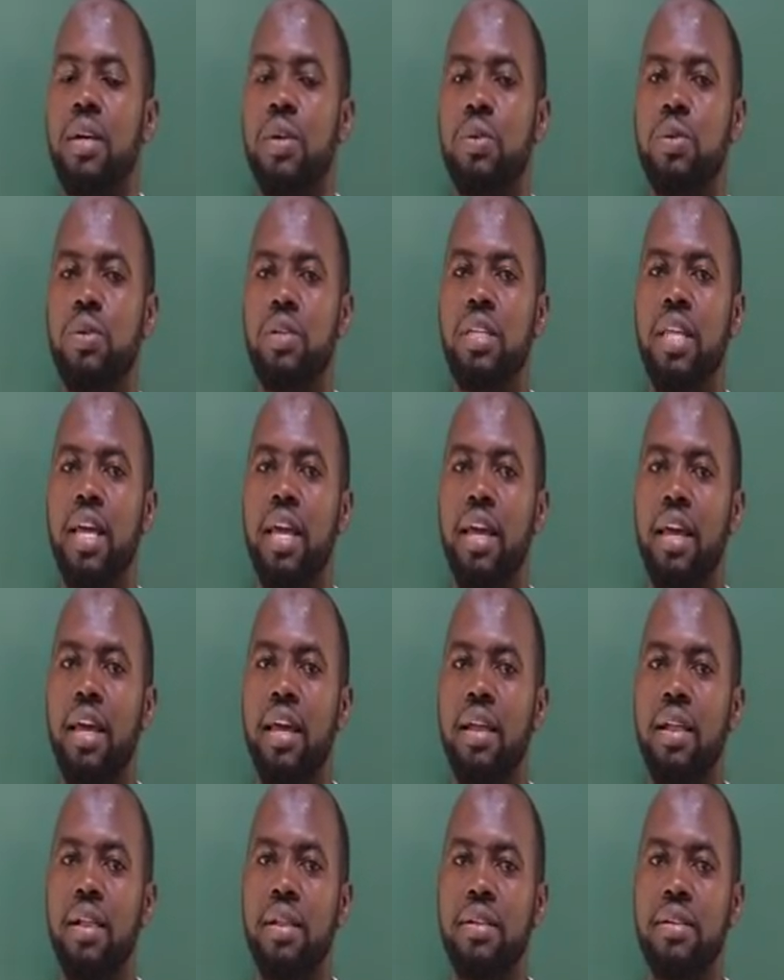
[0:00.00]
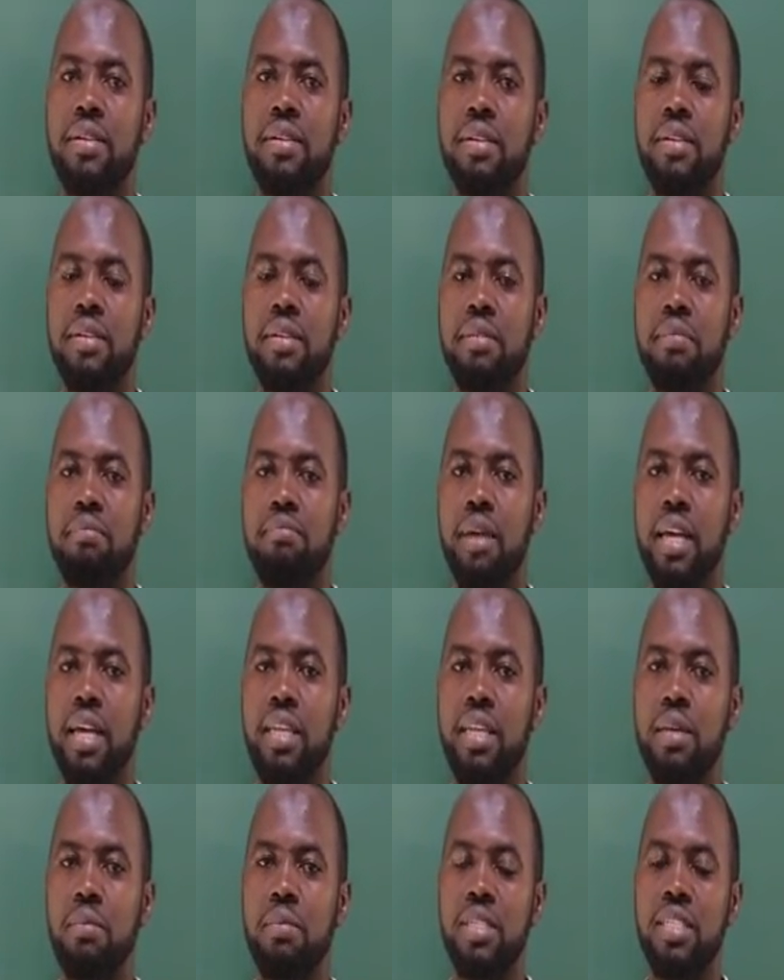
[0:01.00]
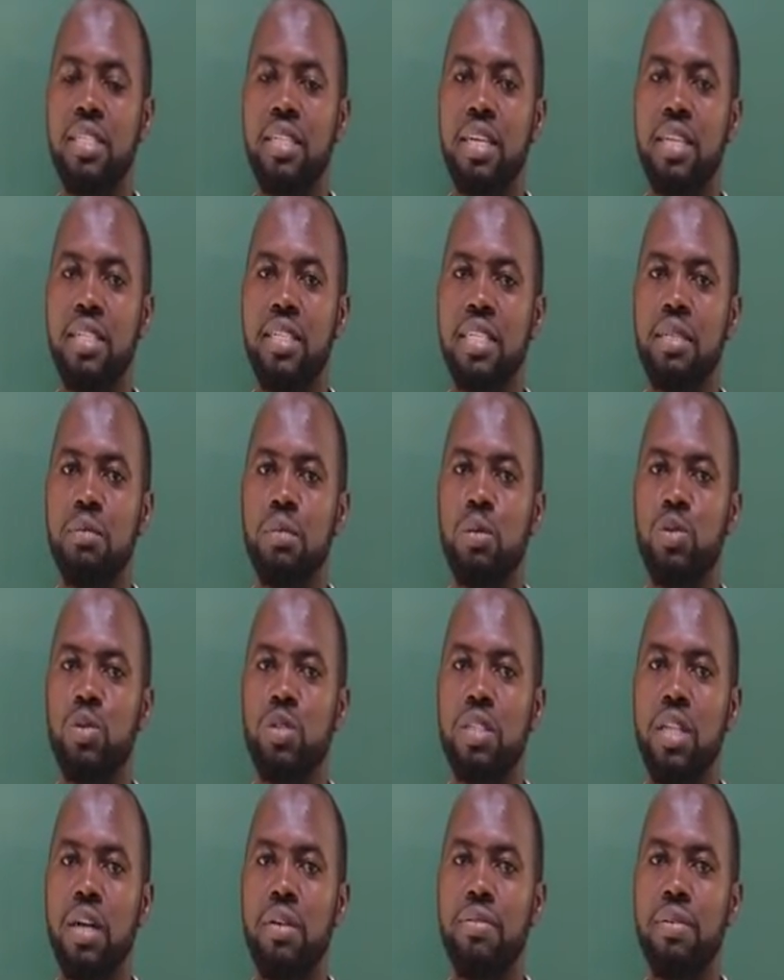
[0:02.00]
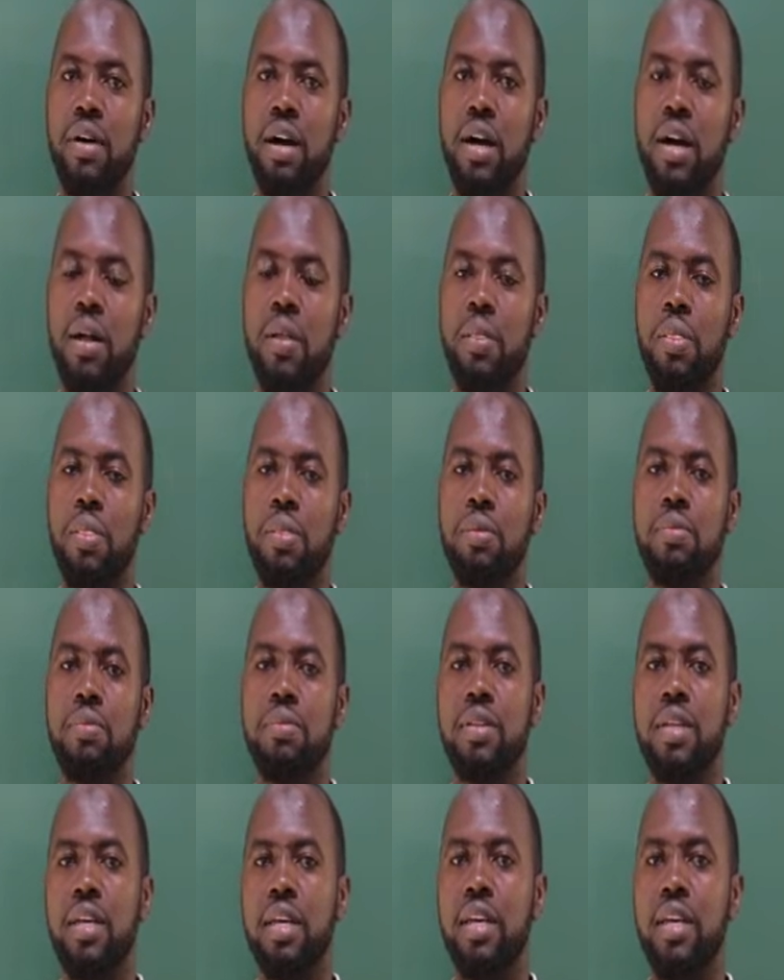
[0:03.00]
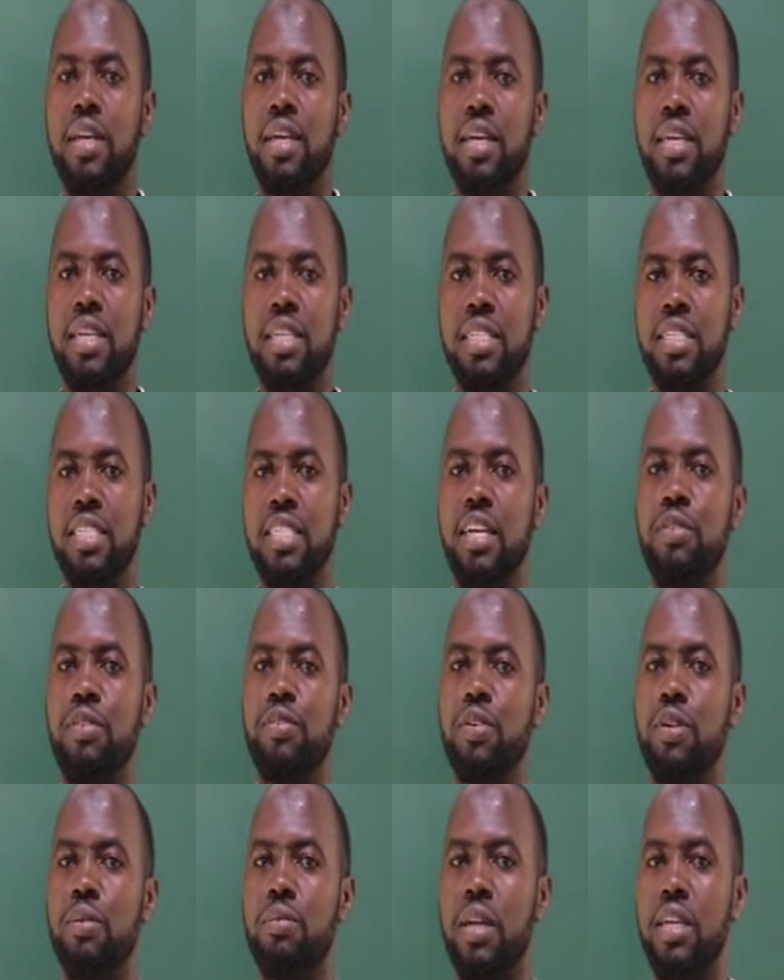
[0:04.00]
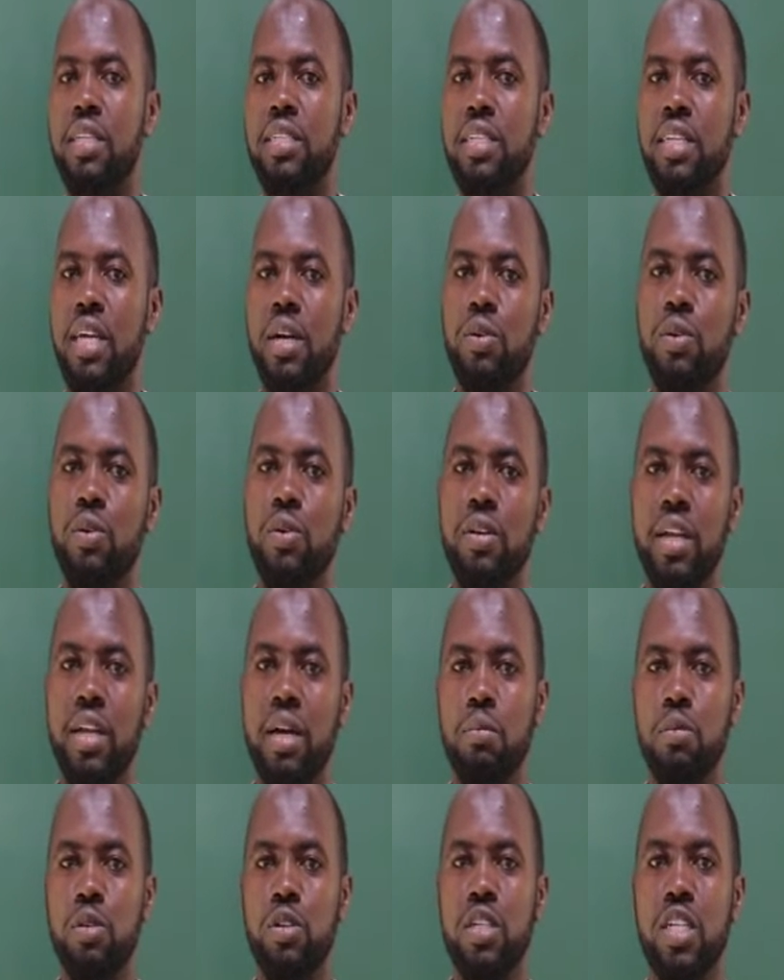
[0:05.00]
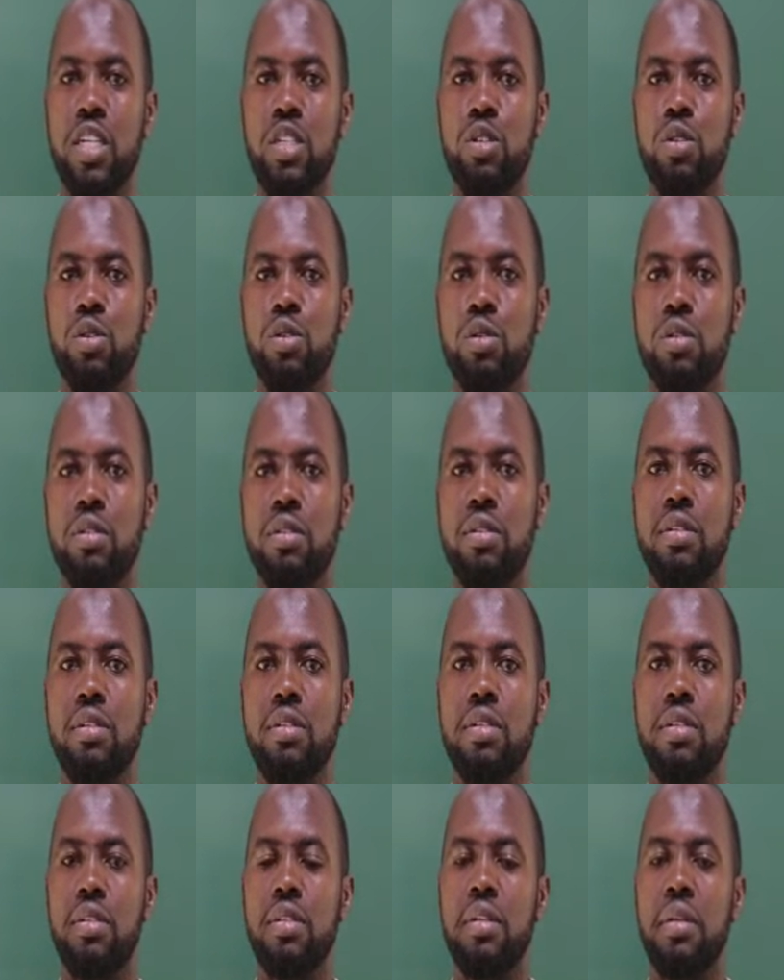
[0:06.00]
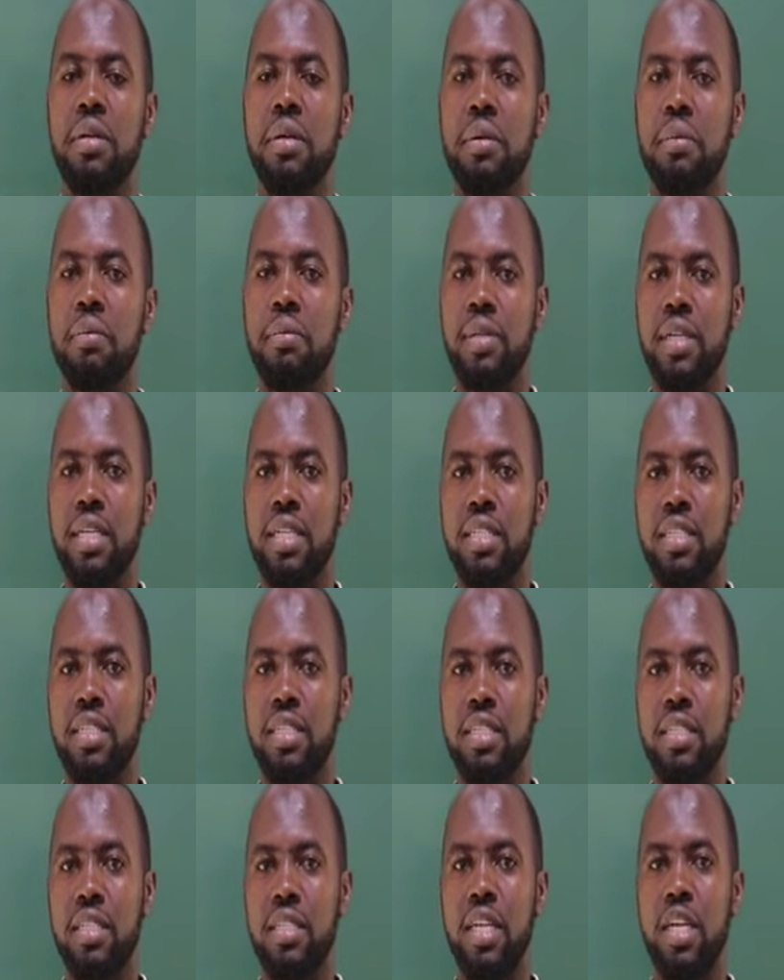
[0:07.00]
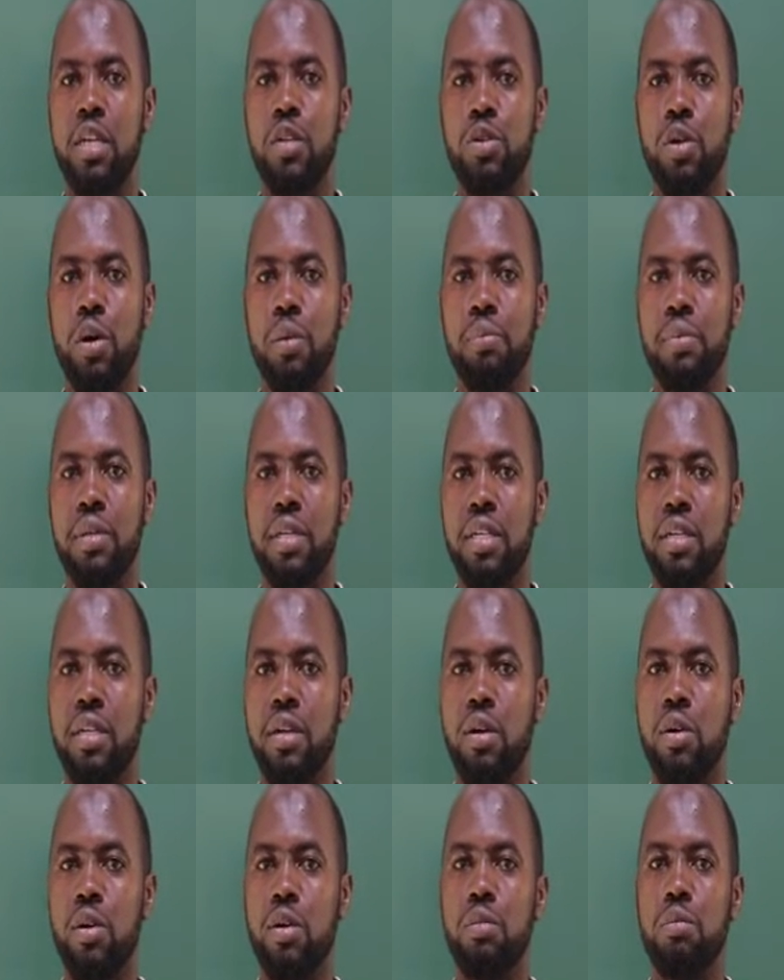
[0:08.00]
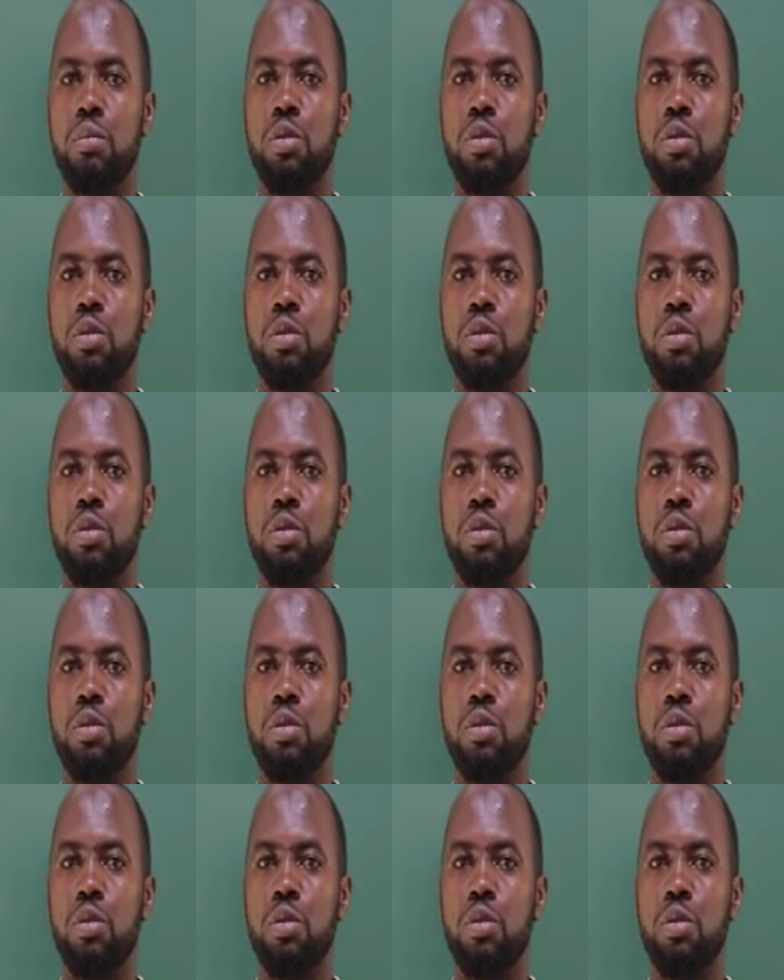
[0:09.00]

Good day, my name is Galtima Mustapha, a teacher from Nigerian Korean Model School, presenting a topic on